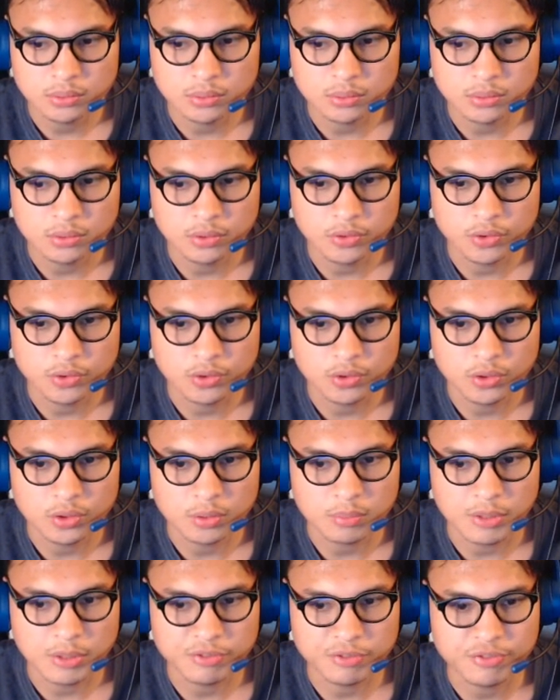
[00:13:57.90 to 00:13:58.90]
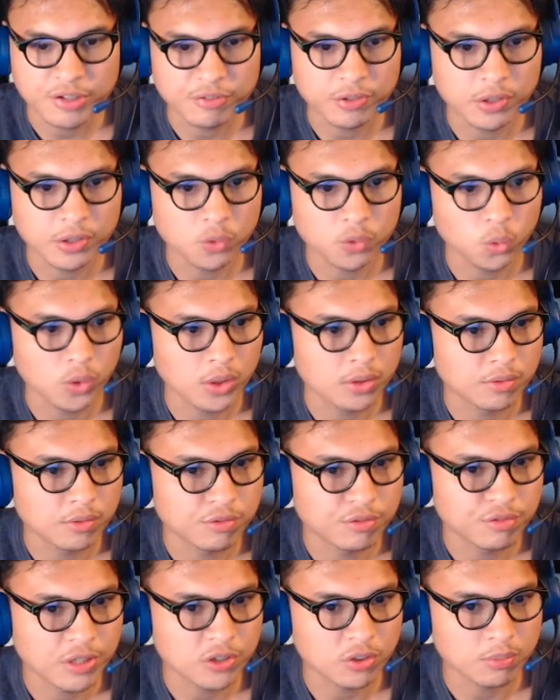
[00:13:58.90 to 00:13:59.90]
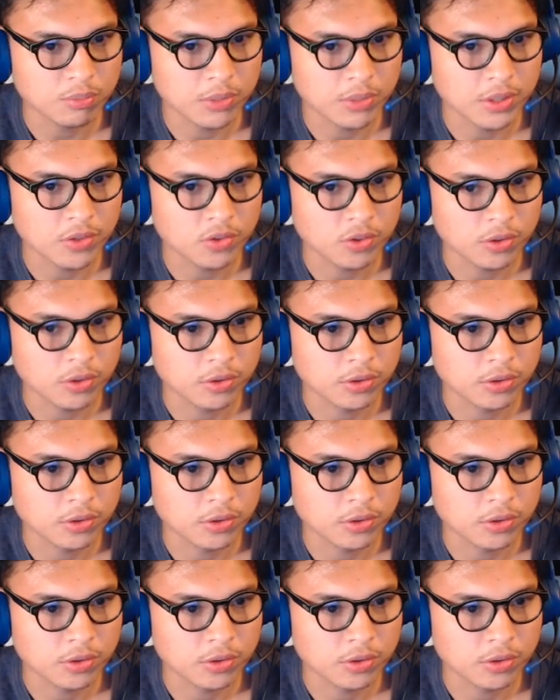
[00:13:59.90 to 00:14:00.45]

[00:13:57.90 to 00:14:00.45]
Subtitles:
Let's see, my favorite one, Phantom Lancer.